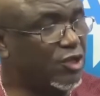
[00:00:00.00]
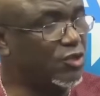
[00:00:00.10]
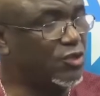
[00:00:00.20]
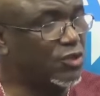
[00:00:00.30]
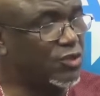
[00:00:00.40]

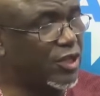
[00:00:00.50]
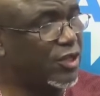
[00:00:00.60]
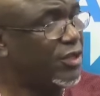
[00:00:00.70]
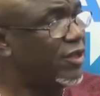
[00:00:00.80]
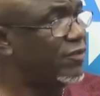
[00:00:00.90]
you say
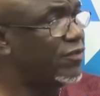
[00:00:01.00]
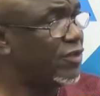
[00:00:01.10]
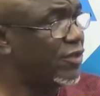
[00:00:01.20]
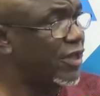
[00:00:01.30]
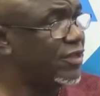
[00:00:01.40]
you live in
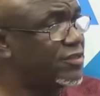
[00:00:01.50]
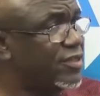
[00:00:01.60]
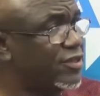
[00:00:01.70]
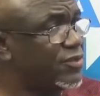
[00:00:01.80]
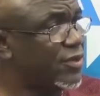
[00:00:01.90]
the United
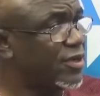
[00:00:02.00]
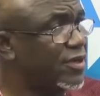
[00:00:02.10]
States where?